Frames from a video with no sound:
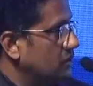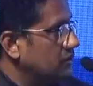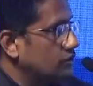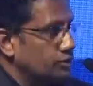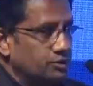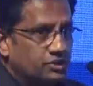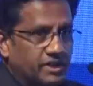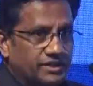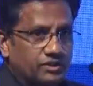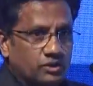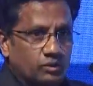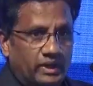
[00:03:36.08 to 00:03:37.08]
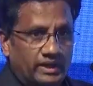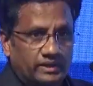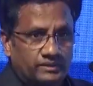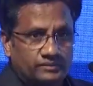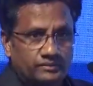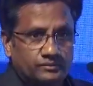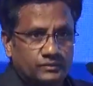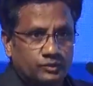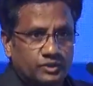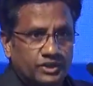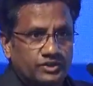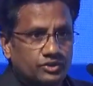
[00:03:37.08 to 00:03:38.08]
So you change the wire. You
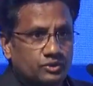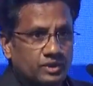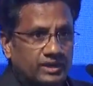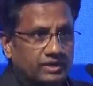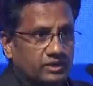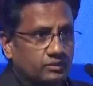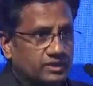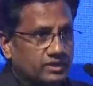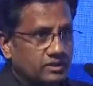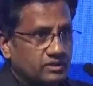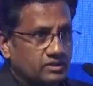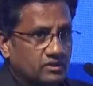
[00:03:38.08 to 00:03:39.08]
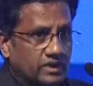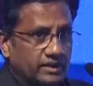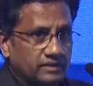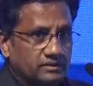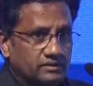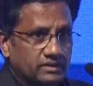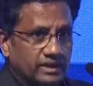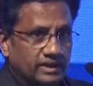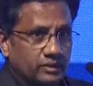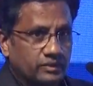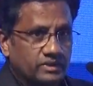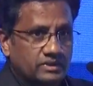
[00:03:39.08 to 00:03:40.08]
change it to a Landequist, try. The
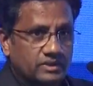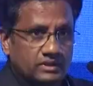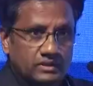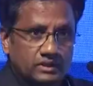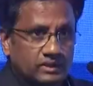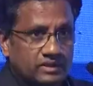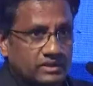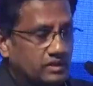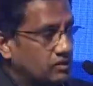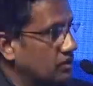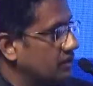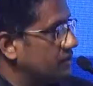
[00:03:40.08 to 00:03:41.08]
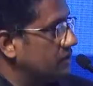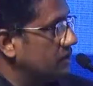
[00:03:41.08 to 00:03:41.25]
Landequist doesn't cross.